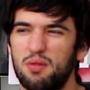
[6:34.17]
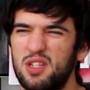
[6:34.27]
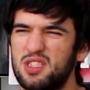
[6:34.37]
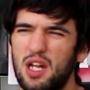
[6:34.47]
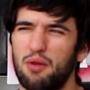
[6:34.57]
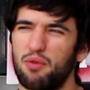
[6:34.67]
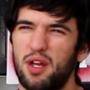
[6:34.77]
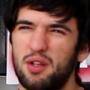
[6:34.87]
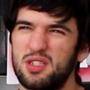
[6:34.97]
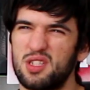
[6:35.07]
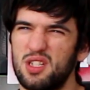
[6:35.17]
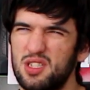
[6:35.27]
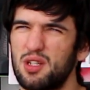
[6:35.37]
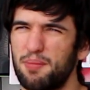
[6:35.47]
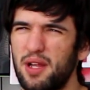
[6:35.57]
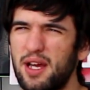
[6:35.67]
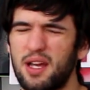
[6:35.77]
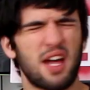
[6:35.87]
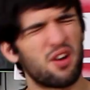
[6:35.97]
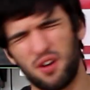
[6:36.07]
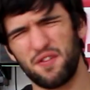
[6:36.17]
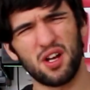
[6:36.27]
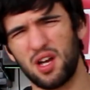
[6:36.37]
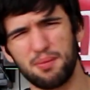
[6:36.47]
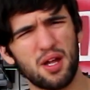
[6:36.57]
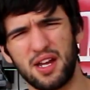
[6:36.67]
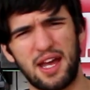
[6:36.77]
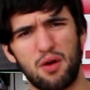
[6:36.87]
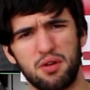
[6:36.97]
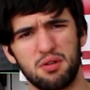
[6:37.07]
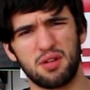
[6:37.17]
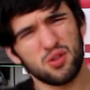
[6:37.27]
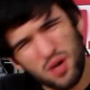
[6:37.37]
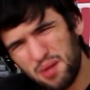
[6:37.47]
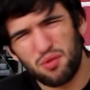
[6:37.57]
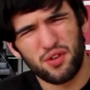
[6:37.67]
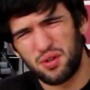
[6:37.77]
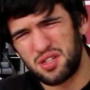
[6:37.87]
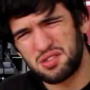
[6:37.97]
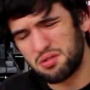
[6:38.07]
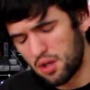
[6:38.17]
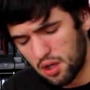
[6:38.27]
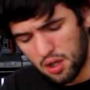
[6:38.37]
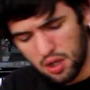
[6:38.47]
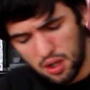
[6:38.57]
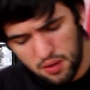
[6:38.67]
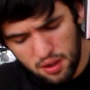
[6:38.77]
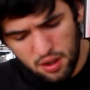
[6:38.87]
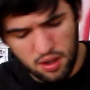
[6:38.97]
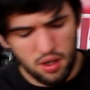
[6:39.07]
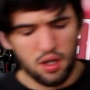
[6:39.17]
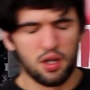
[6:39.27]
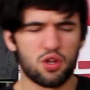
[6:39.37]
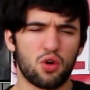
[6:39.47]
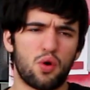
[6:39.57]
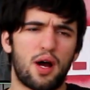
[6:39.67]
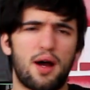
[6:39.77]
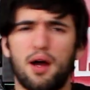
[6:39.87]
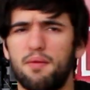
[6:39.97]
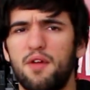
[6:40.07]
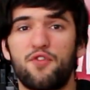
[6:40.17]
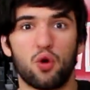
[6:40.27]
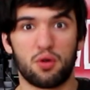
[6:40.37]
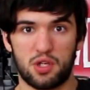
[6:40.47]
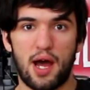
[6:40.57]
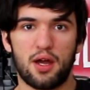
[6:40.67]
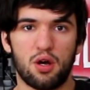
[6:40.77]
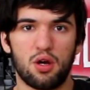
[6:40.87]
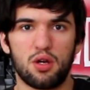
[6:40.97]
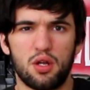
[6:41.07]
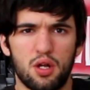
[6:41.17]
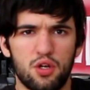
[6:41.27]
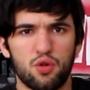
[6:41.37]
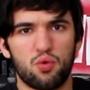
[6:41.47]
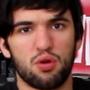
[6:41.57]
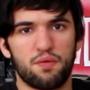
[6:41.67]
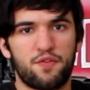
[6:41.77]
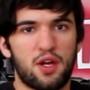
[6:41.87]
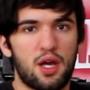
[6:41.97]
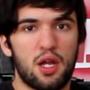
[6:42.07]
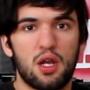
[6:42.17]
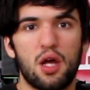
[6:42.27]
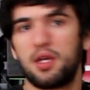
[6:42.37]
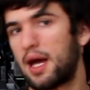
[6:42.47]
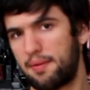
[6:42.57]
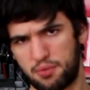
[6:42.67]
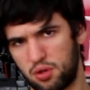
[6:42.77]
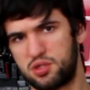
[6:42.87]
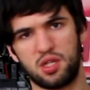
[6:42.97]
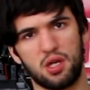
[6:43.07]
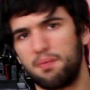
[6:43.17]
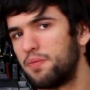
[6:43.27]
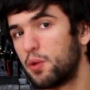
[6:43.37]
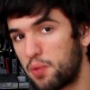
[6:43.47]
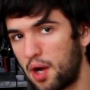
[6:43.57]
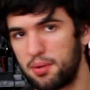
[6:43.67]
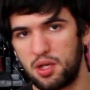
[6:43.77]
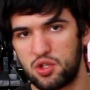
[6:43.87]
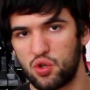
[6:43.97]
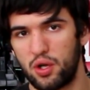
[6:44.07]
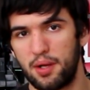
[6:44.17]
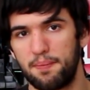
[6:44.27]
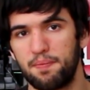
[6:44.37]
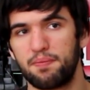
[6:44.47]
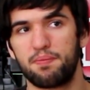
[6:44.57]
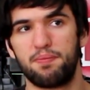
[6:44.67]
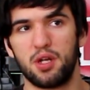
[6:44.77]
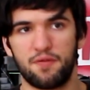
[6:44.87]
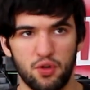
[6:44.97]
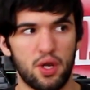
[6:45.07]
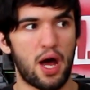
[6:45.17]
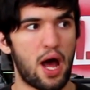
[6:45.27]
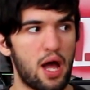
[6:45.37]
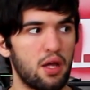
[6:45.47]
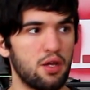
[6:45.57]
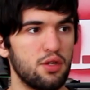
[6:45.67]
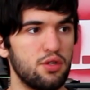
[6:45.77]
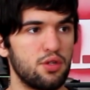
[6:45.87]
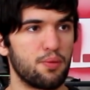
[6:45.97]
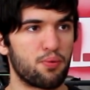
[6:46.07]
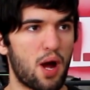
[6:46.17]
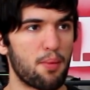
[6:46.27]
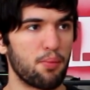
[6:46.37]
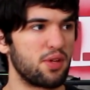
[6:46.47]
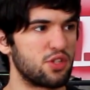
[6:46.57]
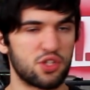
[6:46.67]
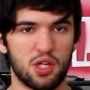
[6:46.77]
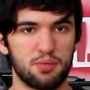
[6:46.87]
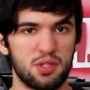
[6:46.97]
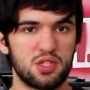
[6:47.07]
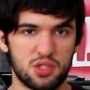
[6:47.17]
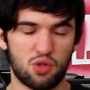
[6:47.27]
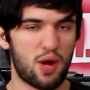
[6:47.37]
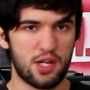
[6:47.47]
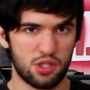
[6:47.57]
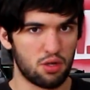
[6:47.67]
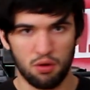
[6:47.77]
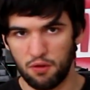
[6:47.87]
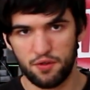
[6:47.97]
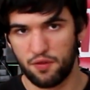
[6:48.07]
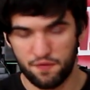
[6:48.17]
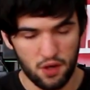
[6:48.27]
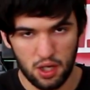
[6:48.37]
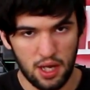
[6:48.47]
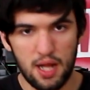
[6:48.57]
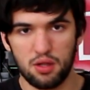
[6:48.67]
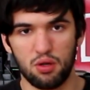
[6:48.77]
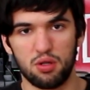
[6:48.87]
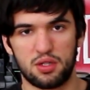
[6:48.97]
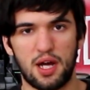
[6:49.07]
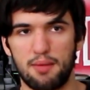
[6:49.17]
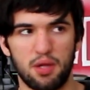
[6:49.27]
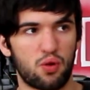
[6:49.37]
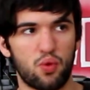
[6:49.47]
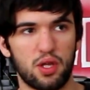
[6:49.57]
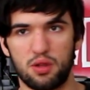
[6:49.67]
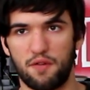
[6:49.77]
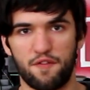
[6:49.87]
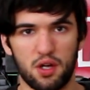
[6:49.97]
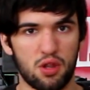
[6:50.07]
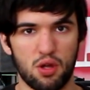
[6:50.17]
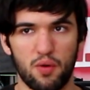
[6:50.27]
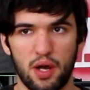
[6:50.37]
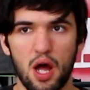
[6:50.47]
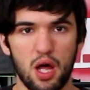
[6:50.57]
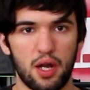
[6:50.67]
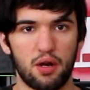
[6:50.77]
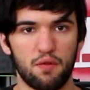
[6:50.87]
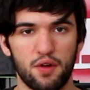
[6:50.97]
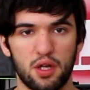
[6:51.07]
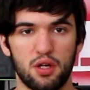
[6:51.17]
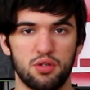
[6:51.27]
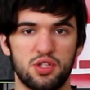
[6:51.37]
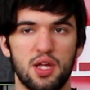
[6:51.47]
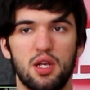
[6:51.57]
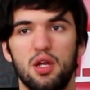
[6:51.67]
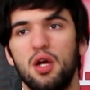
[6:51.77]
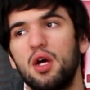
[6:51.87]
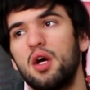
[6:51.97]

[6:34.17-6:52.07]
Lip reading: It's not red, is it? Is it the black? I don't know, fuck it. I'm not an accountant. That's why I'm reviewing this. So, if you're a diehard Underworld fan, yeah, go see it. You'll probably enjoy it. But if you're not, you're probably just going to be scratching your fucking head the whole time, like, wait, the fuck's going on? I don't fucking understand it.